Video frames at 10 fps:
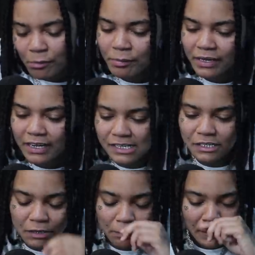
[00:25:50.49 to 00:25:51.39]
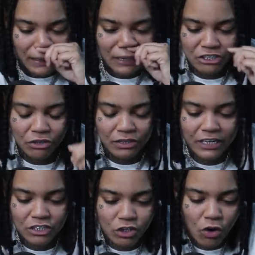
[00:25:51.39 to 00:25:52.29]
because to me, like certain
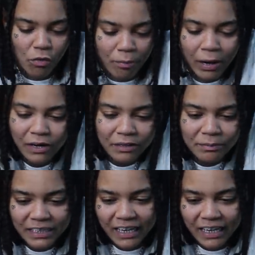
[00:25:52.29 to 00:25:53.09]
things don't bother me.